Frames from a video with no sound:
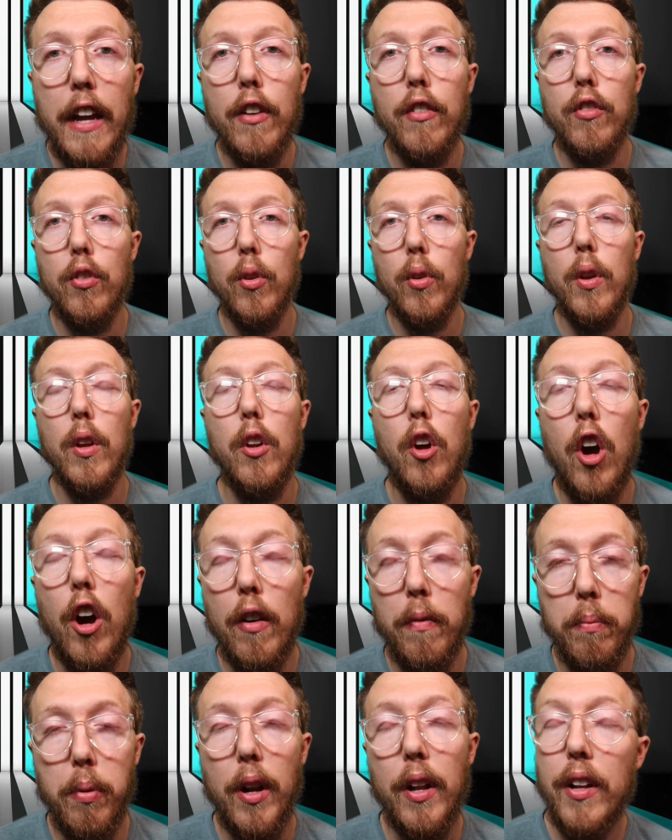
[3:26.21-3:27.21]
Angel
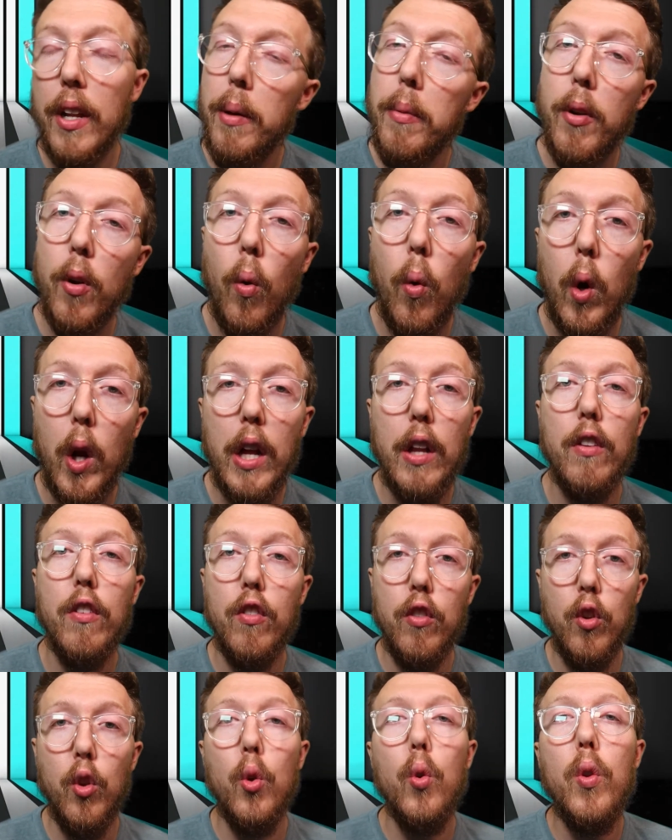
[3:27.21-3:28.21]
off-brand
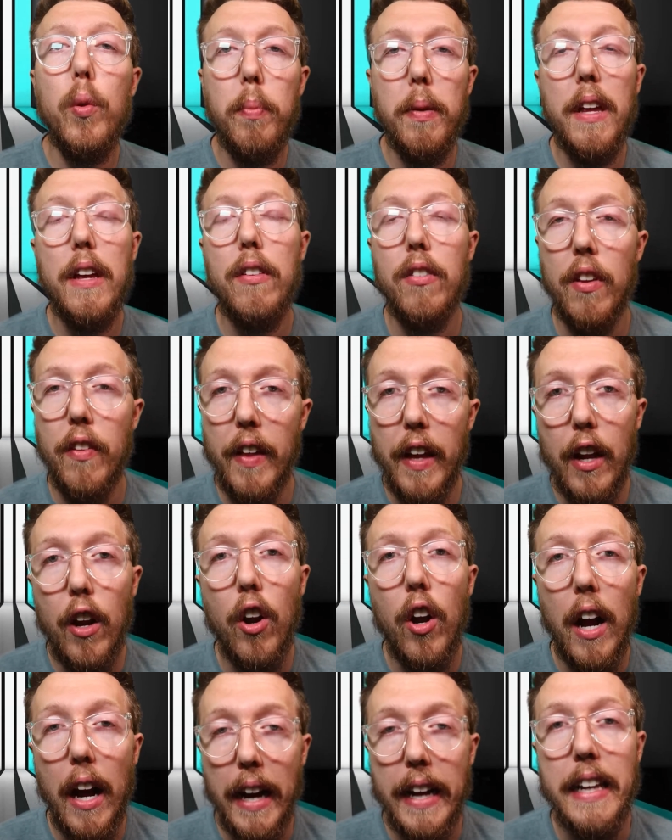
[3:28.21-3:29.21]
Demogorgons to the place that they
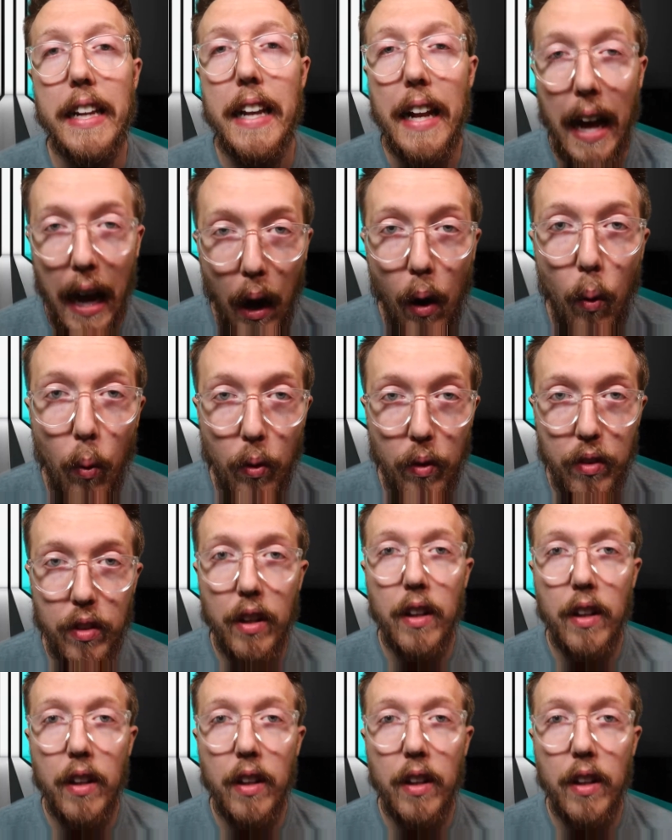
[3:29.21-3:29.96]
are hiding out.